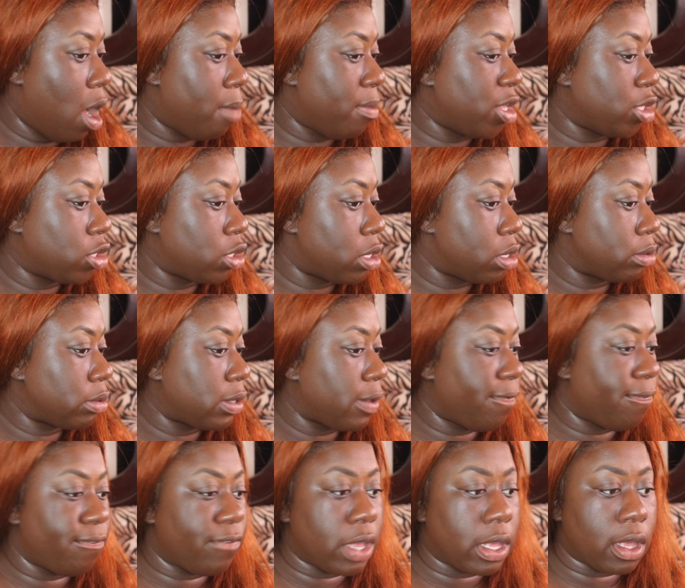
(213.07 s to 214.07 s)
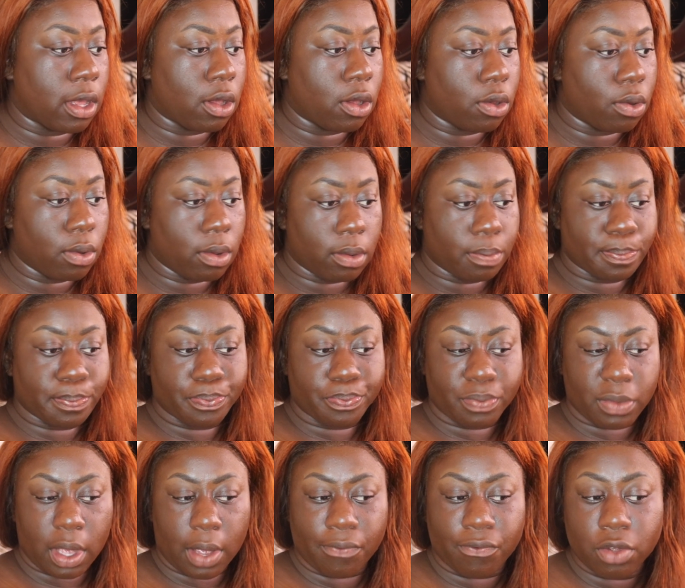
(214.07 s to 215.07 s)
In terms of feel,
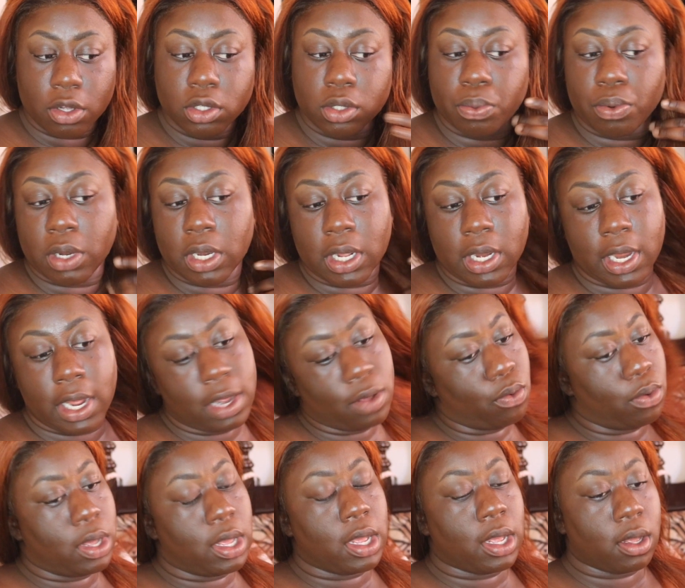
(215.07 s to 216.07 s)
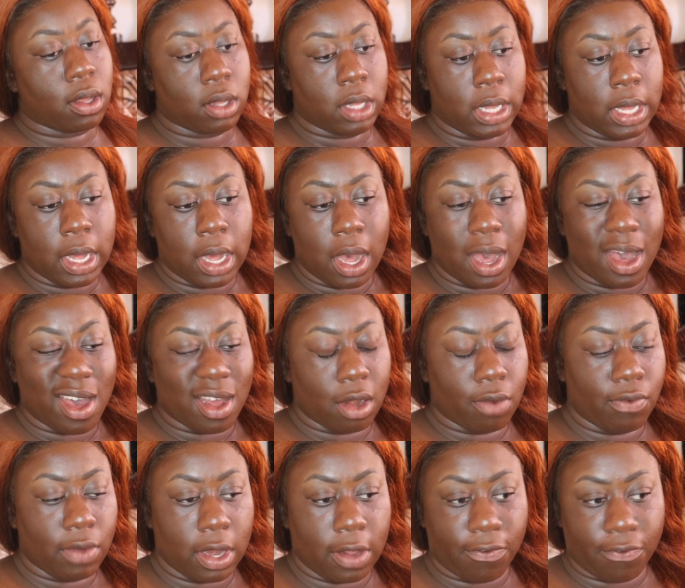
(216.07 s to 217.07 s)
it feels pretty lightweight. I
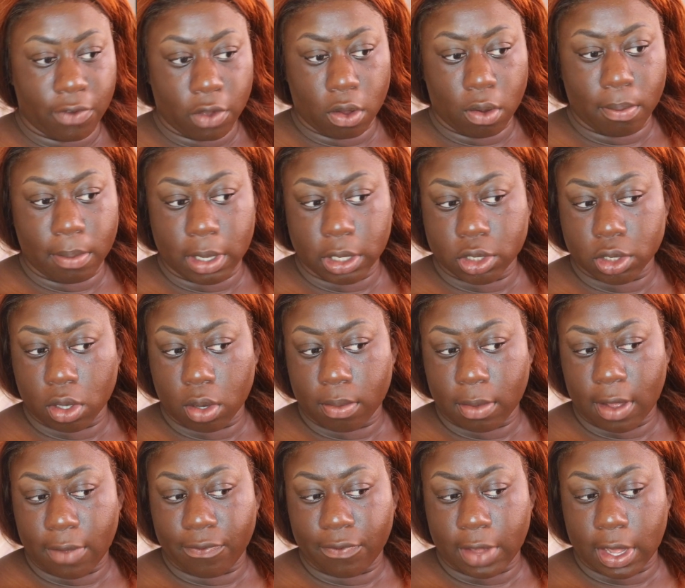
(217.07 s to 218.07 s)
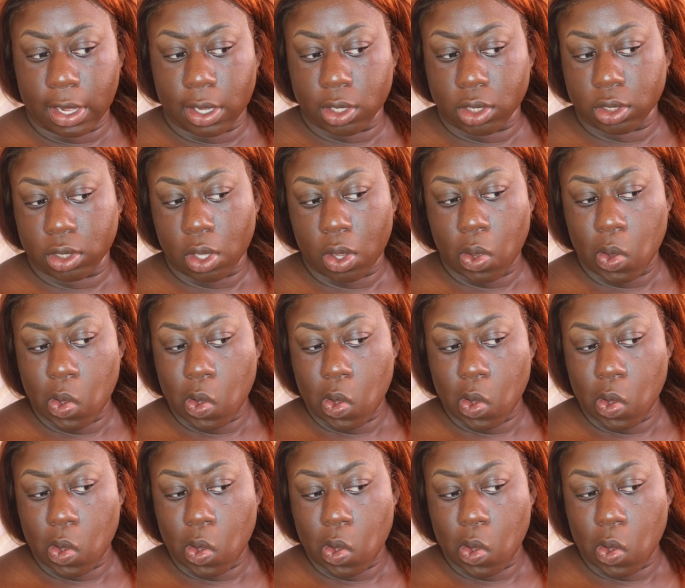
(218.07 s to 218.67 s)
don't really feel much on my face,